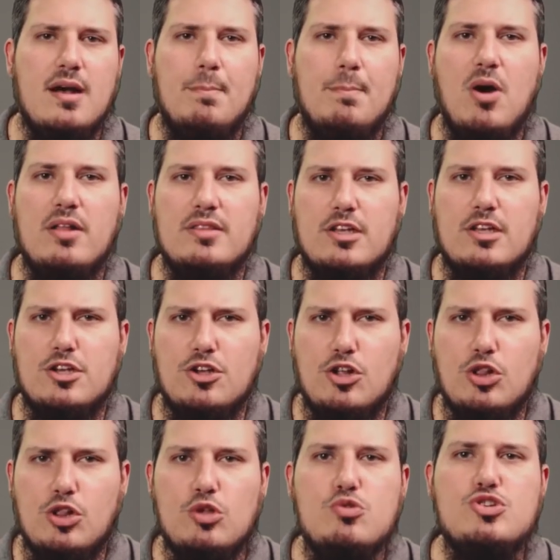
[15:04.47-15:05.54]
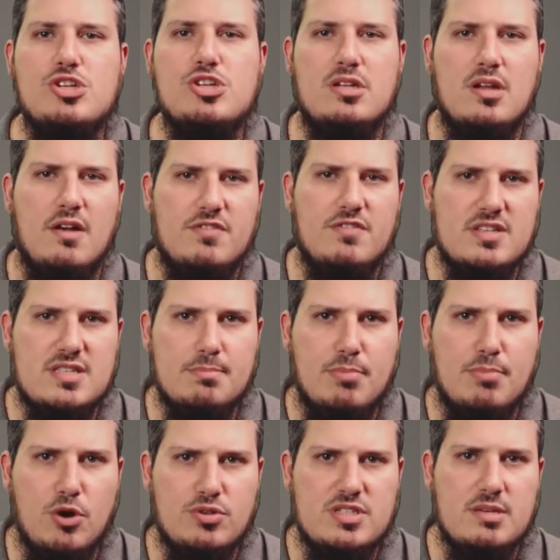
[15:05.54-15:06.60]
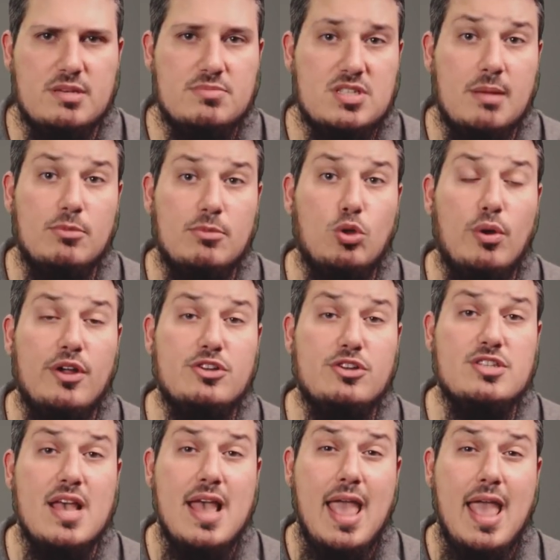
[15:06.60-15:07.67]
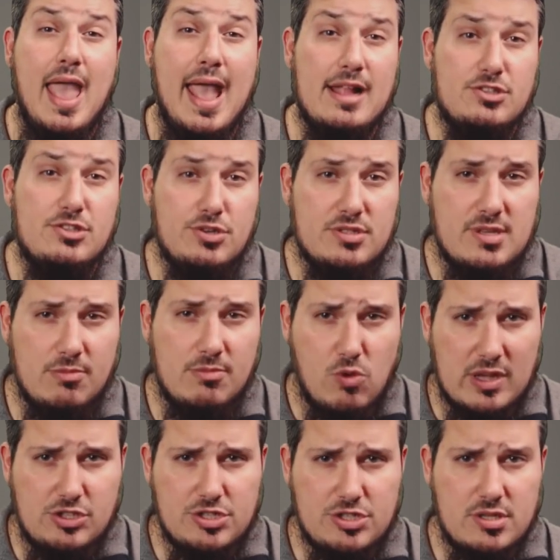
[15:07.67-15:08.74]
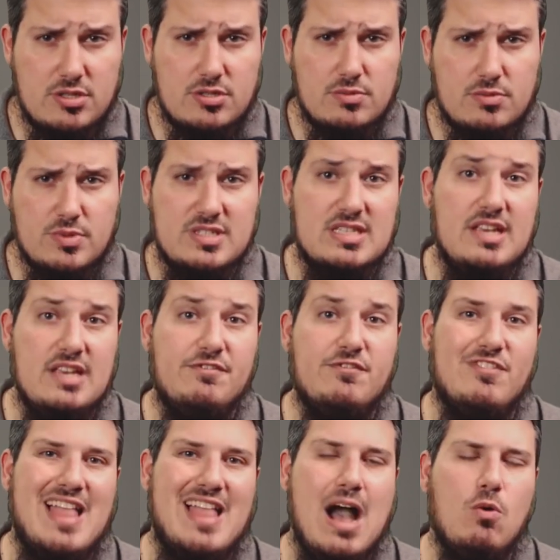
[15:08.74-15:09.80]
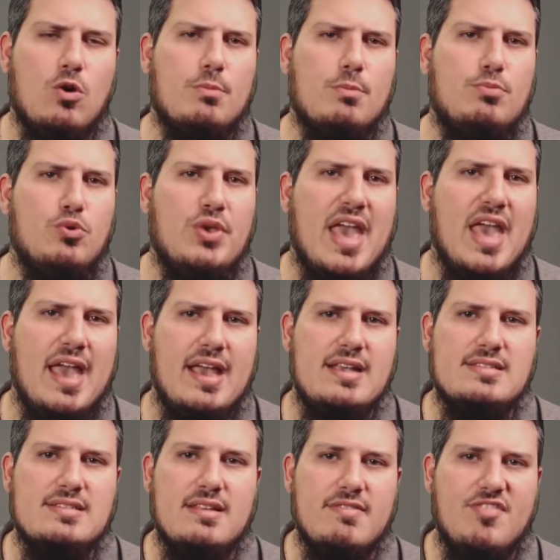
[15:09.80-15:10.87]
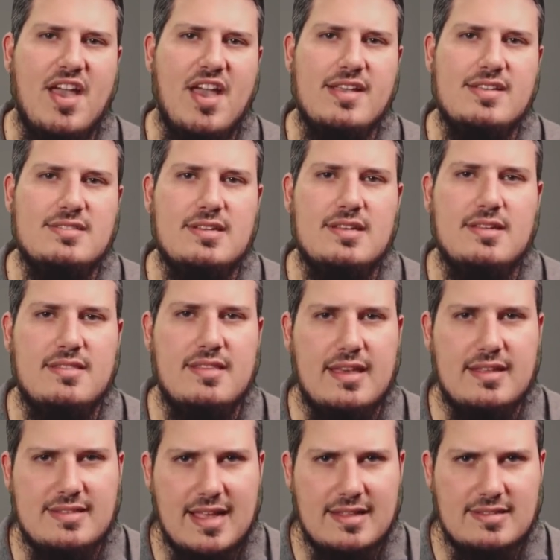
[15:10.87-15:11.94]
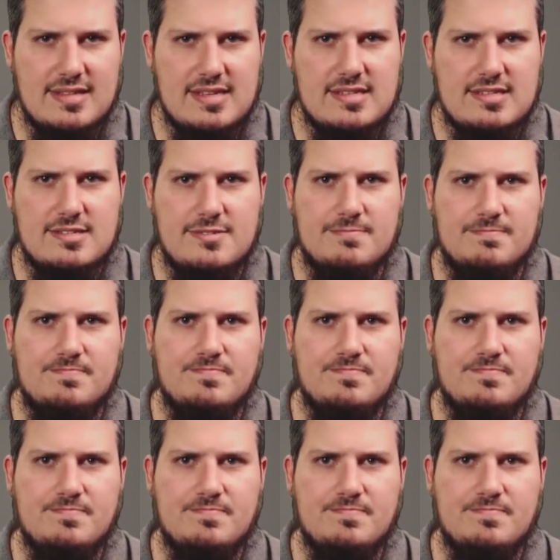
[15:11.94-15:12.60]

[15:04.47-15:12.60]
Upon the conclusion of the symposium, some lawyers answered some questions, received flower bouquets, and thanked the attendees.